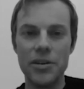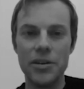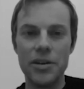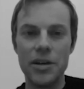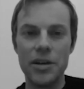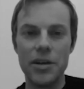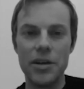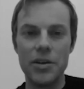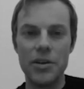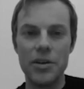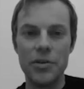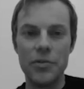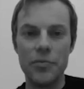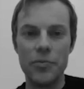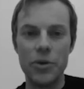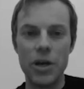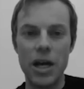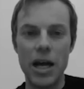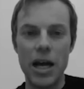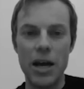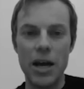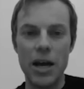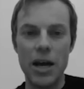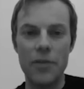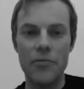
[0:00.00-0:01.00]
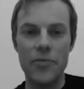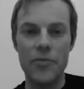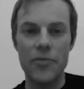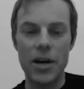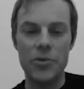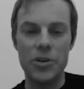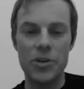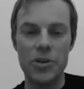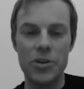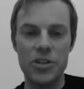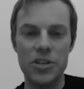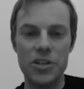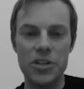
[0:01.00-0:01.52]
if you have a
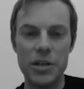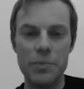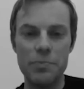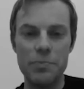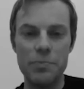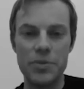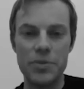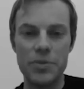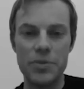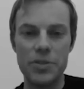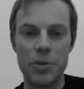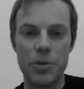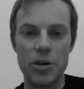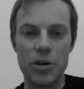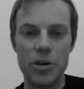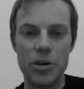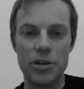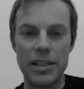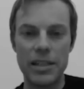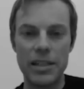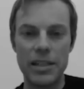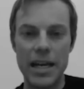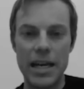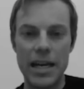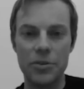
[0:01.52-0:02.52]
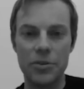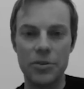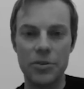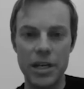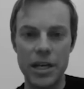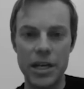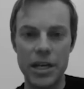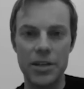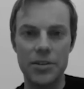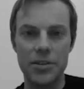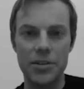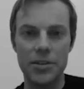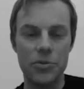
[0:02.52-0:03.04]
very cheap smart glass
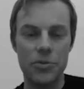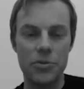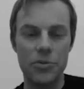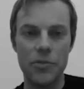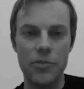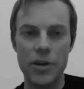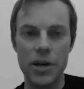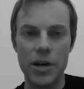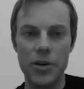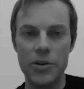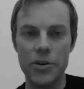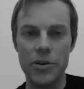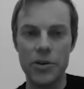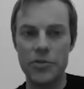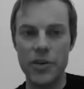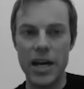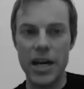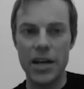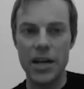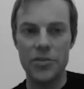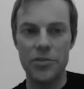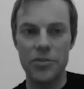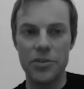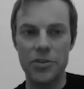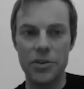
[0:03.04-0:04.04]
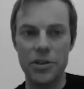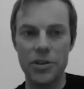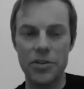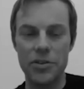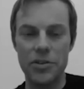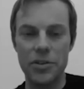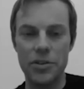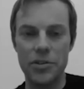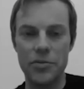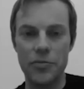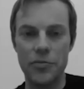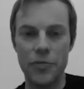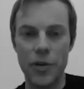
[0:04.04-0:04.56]
connected to a very advanced
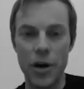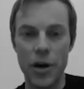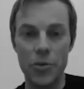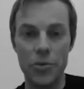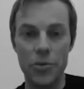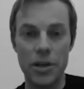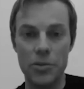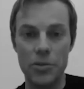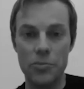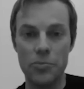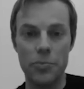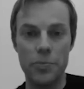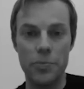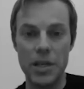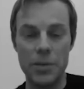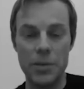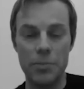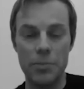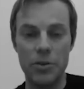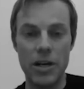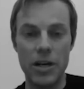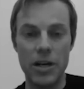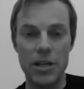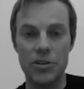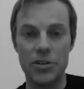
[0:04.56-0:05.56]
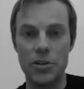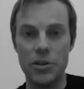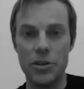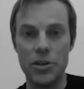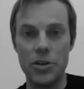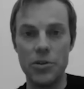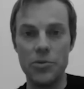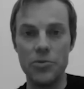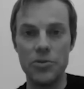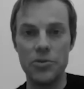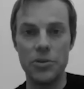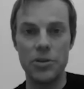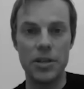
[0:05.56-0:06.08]
phone that people are actually
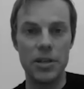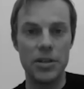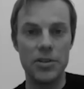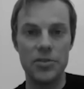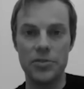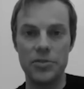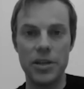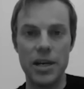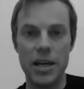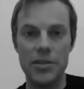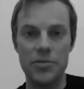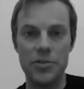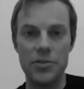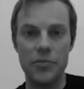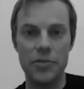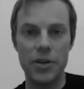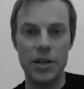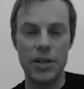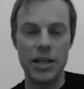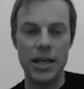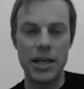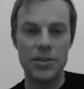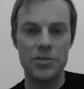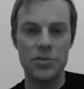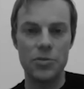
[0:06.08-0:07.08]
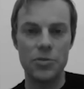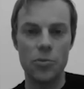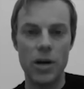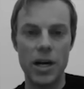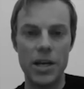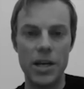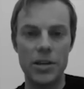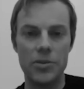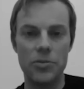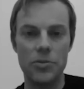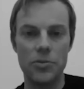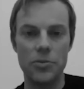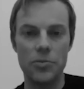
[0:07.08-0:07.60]
using these days, I think that's the
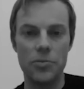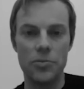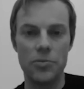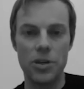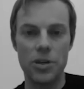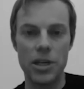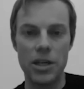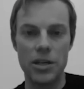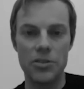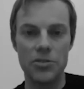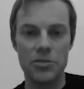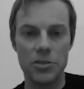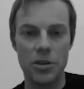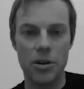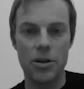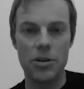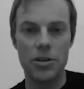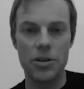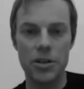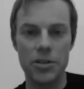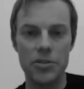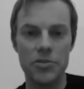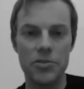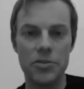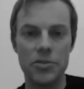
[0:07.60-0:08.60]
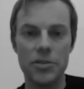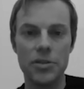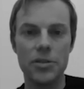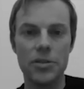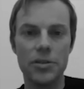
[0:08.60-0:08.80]
way to kickstart this.